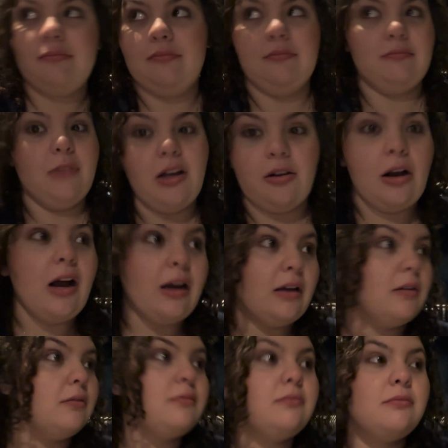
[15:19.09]
I'm not
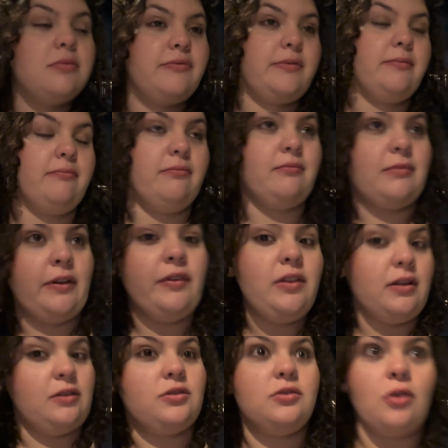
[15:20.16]
crying.
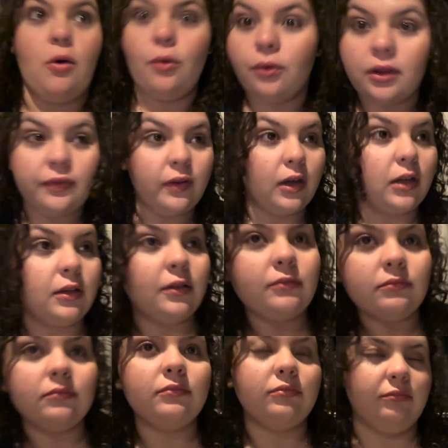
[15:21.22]
Everything's totally fine.
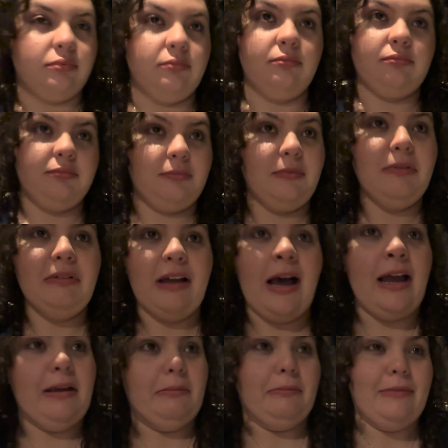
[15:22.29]

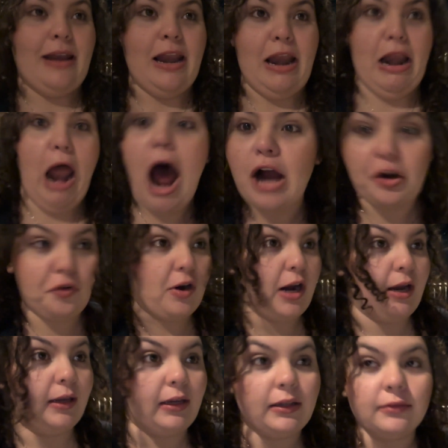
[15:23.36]
I'm not
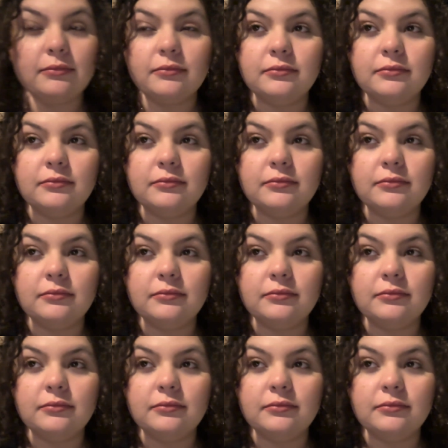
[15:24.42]
crying.